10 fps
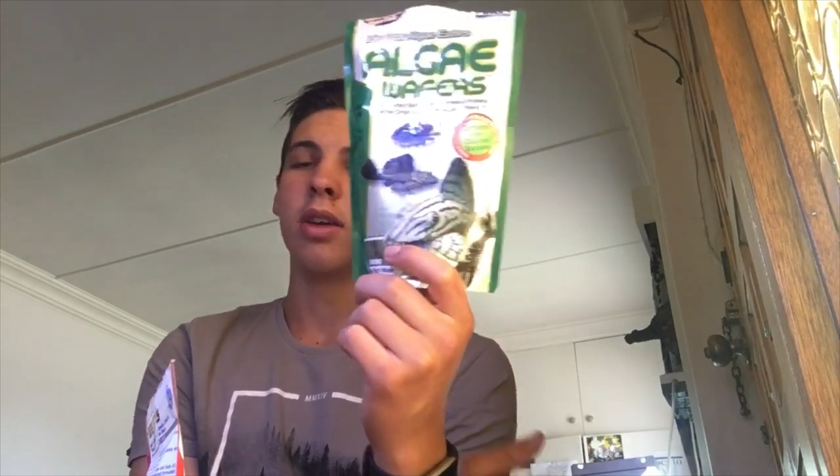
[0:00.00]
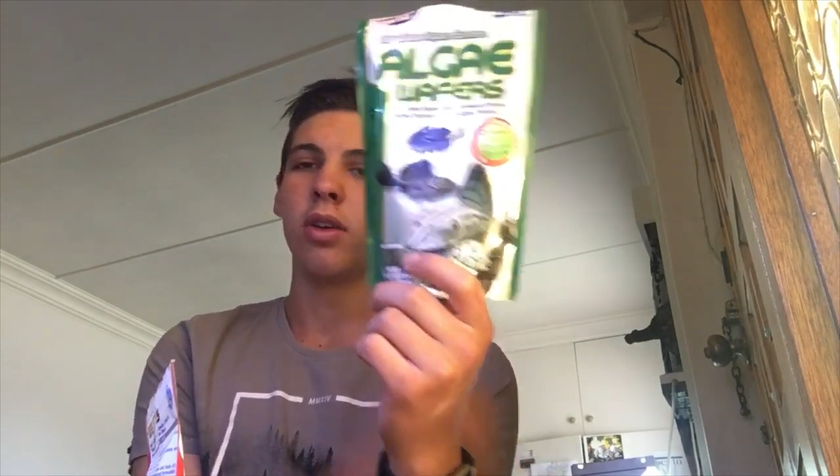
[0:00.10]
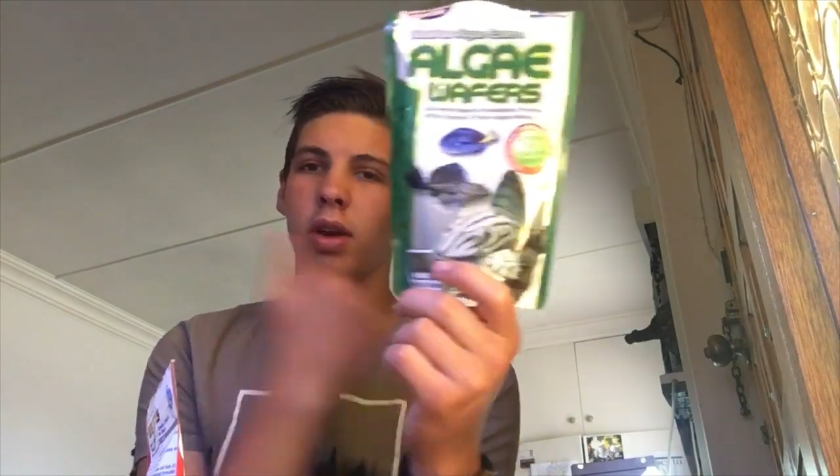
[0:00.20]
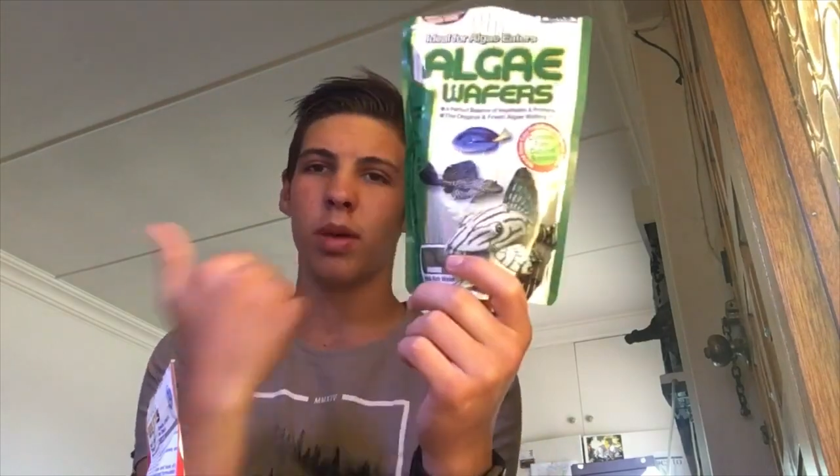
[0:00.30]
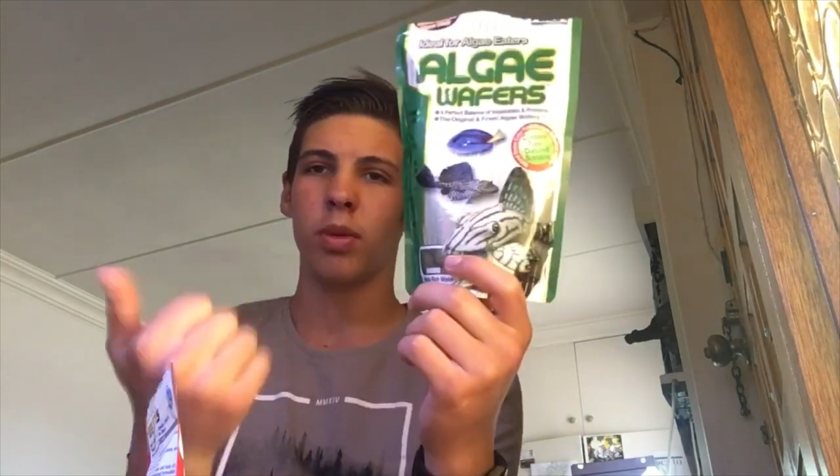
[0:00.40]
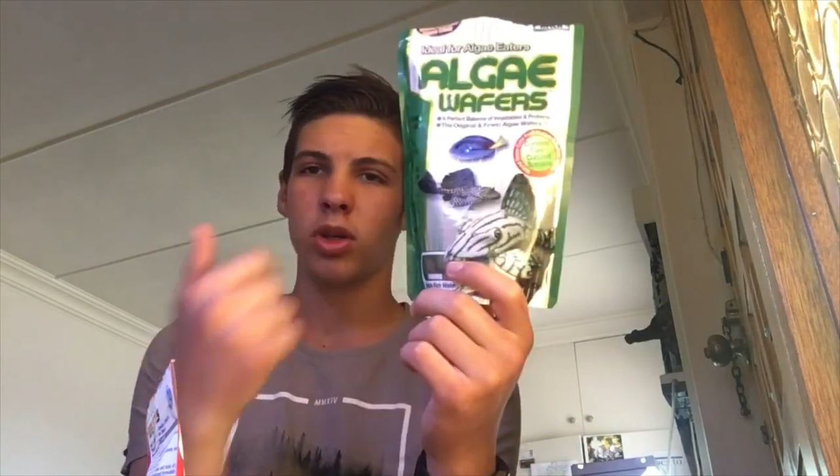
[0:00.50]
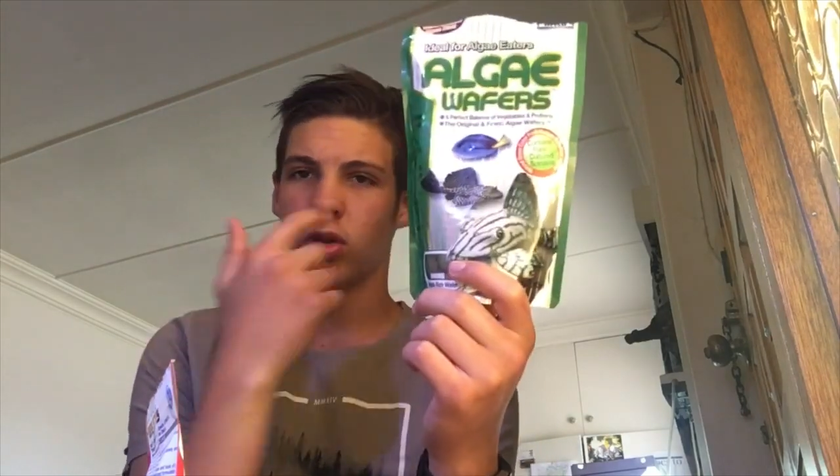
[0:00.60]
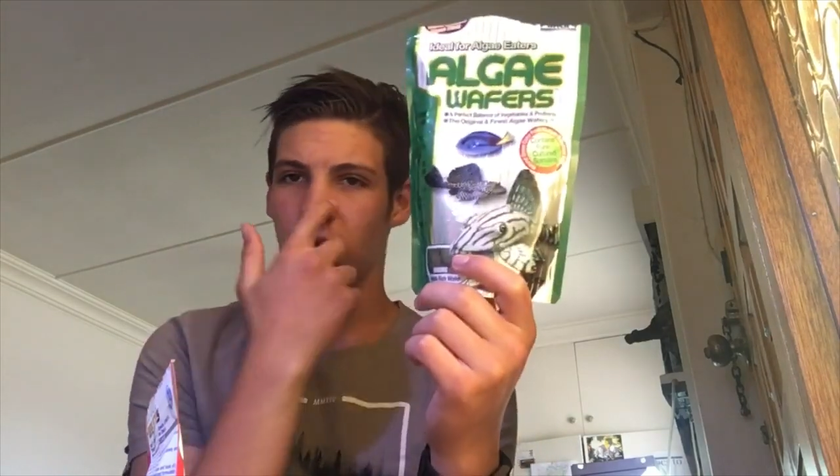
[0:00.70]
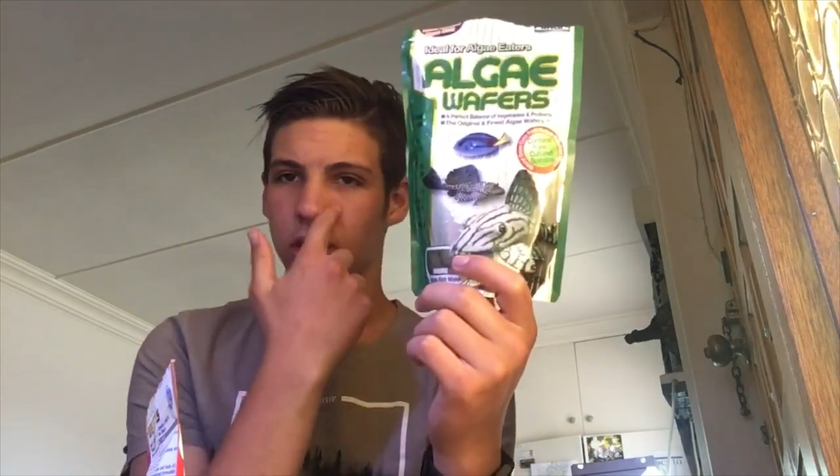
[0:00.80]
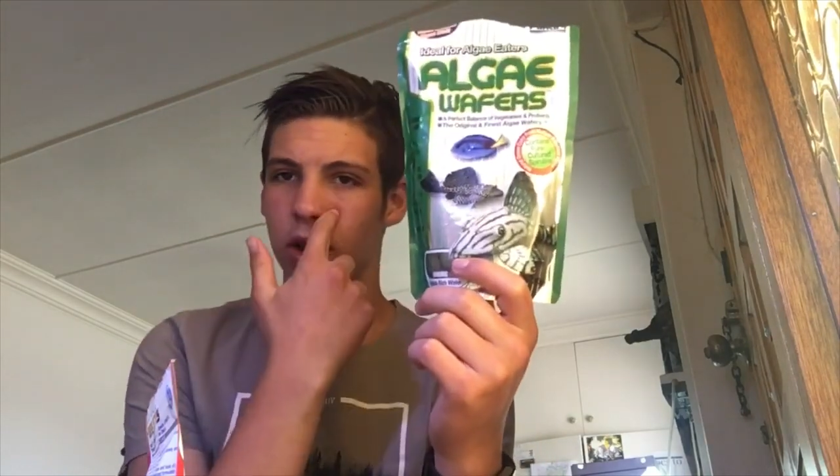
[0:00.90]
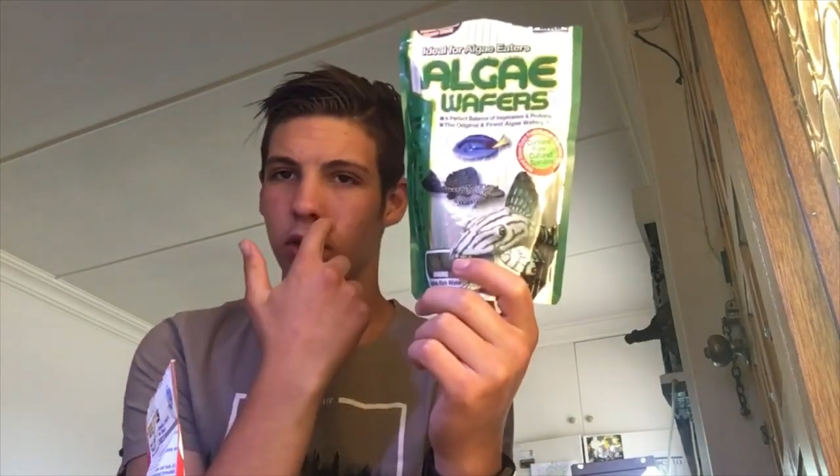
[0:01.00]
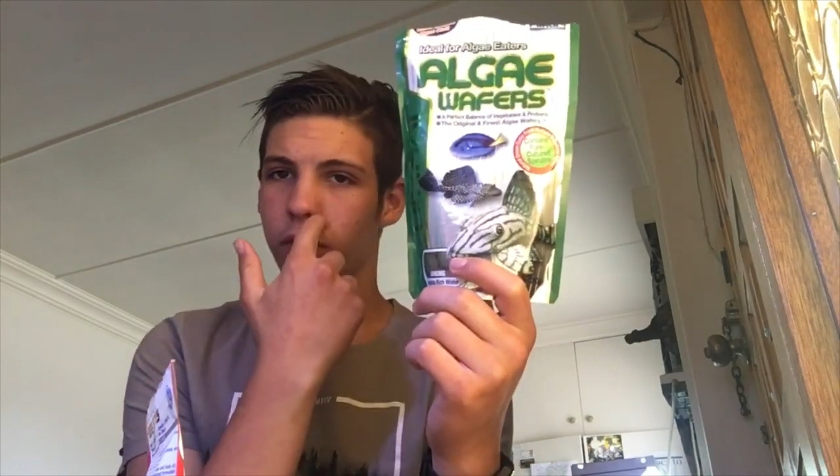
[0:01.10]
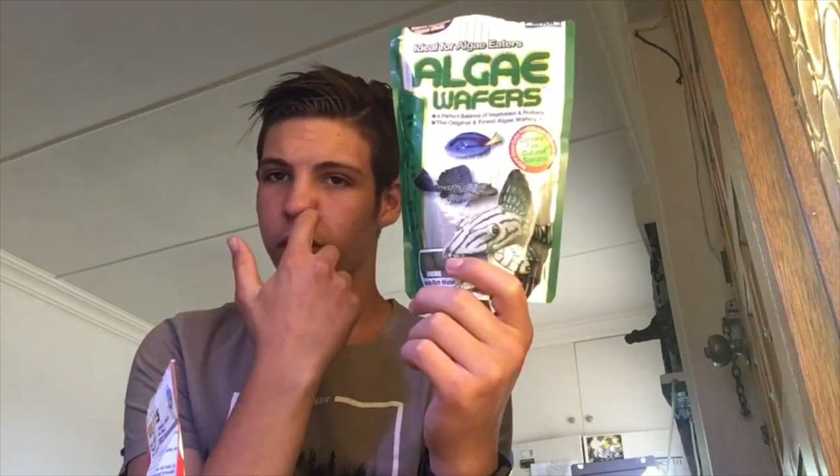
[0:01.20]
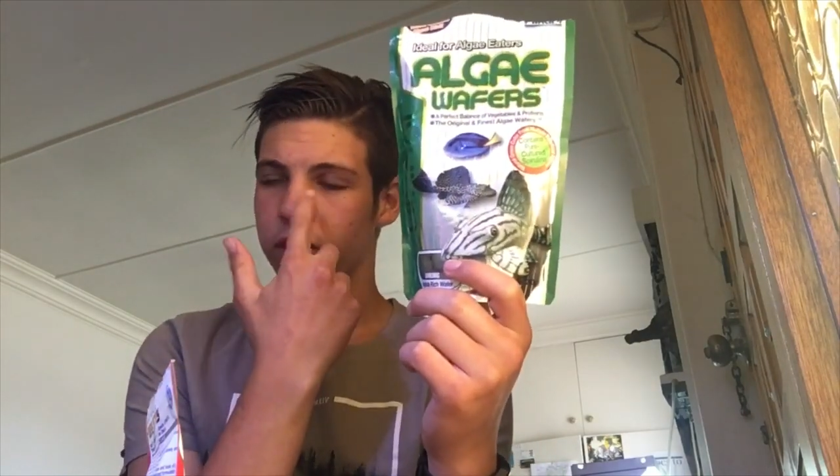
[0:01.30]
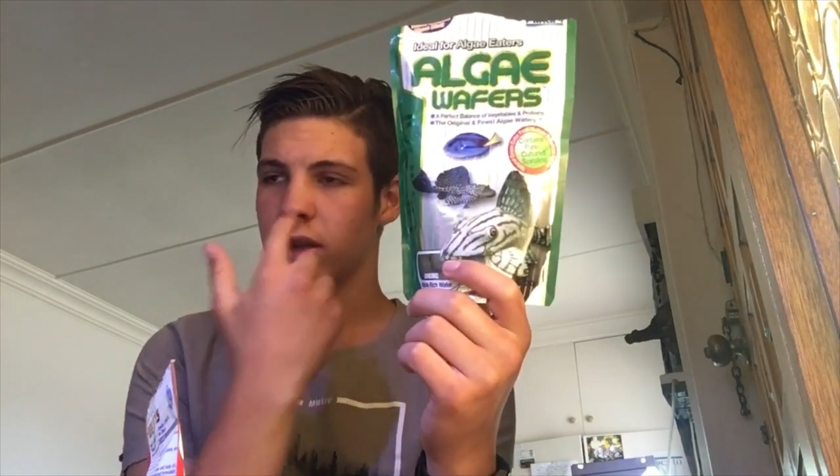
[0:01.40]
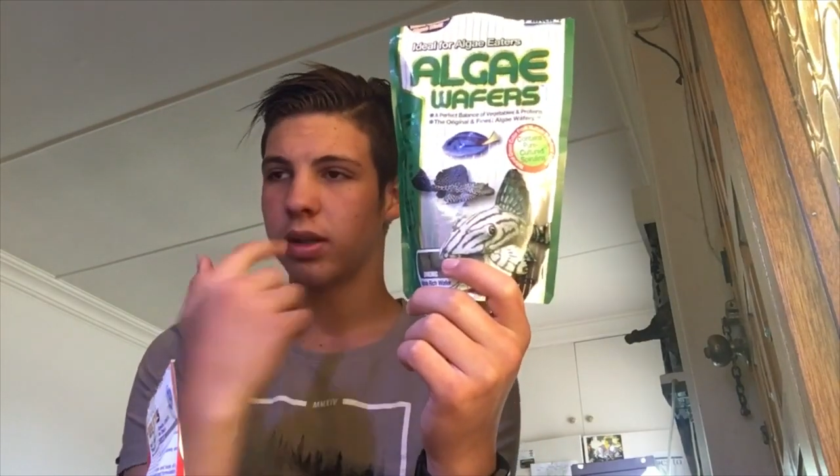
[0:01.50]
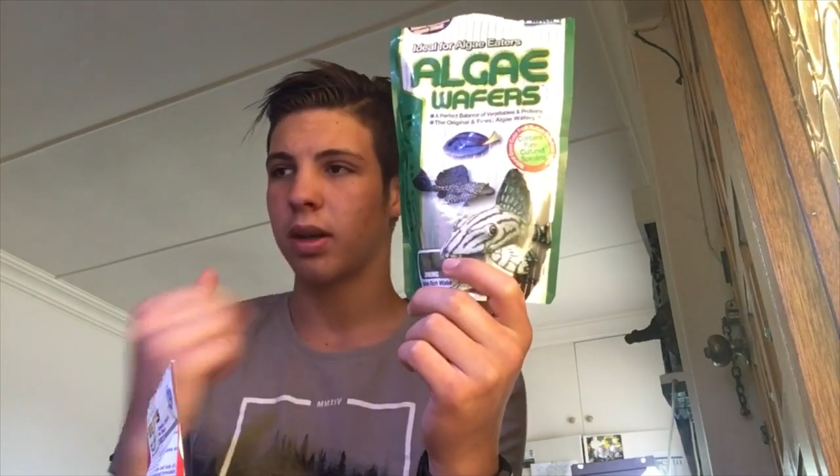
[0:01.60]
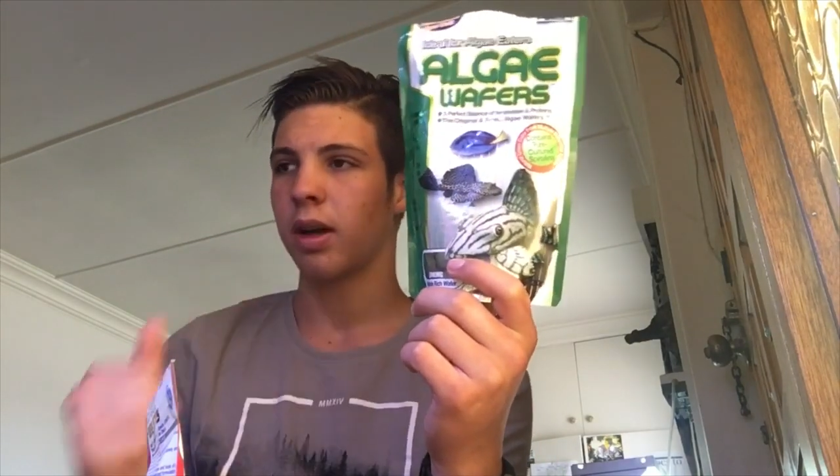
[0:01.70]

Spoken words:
the rainbow sharks eat of it,